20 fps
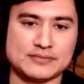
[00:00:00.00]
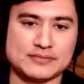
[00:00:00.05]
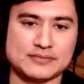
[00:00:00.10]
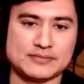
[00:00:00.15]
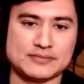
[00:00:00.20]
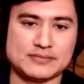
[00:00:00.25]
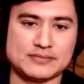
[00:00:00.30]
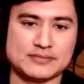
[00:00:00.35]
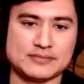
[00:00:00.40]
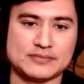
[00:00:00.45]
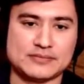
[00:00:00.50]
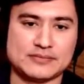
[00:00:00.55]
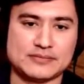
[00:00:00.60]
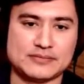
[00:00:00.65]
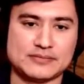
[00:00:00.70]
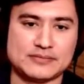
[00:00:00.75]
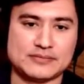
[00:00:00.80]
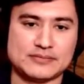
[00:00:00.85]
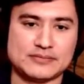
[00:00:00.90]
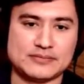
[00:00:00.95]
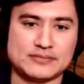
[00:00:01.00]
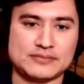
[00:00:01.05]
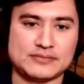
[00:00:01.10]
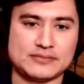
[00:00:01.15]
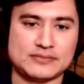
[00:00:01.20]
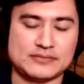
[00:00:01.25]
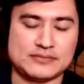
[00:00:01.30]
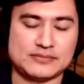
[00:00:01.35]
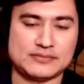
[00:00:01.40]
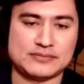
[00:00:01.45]

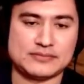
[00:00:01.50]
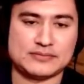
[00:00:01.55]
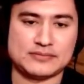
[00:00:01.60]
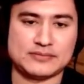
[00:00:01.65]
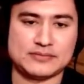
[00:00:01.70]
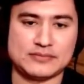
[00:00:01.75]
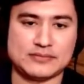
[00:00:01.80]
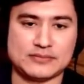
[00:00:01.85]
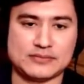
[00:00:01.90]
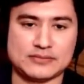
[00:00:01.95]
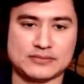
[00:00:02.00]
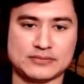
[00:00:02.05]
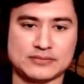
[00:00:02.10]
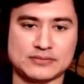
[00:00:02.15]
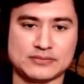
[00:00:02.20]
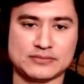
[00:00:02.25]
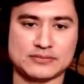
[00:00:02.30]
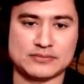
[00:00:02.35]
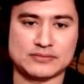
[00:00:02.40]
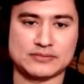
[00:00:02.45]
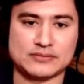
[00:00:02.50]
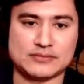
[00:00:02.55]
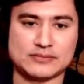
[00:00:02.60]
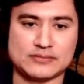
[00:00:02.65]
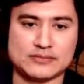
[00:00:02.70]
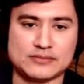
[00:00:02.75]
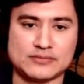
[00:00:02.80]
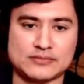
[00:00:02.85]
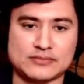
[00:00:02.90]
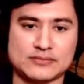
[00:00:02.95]

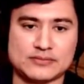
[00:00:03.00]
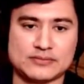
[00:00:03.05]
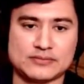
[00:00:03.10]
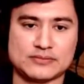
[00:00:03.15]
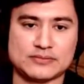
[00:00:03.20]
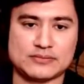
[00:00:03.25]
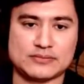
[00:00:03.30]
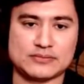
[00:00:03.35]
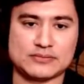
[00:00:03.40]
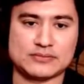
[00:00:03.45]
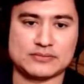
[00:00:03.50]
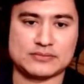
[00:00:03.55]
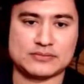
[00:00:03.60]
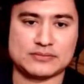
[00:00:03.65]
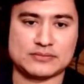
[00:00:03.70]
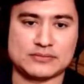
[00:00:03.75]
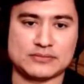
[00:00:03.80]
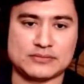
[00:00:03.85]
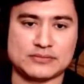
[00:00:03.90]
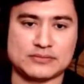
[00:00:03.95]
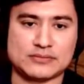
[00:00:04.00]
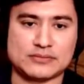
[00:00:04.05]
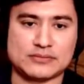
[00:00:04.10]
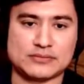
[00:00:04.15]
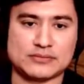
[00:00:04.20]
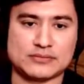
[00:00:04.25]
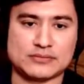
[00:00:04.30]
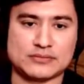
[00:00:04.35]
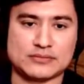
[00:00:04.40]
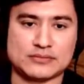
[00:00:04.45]

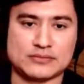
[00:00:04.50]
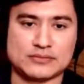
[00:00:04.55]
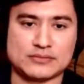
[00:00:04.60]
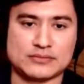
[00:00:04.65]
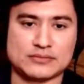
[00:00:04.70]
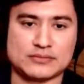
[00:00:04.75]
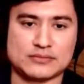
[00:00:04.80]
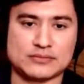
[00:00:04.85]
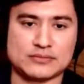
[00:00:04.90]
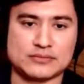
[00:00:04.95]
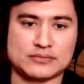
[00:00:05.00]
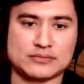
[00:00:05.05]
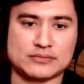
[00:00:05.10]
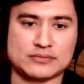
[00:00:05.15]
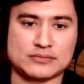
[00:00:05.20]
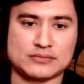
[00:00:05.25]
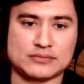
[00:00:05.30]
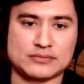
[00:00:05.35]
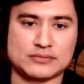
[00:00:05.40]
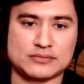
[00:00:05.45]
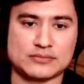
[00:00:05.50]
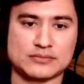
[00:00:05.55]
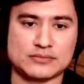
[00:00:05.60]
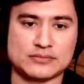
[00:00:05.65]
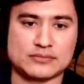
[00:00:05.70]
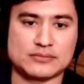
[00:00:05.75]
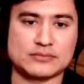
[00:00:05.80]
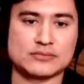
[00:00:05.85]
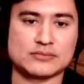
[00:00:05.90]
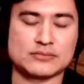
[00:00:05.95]

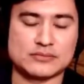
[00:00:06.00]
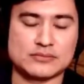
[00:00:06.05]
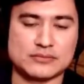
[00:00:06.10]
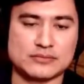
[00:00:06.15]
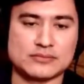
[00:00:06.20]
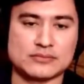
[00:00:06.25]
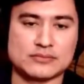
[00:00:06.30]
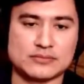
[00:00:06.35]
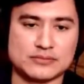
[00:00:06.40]
The person shown says nothing.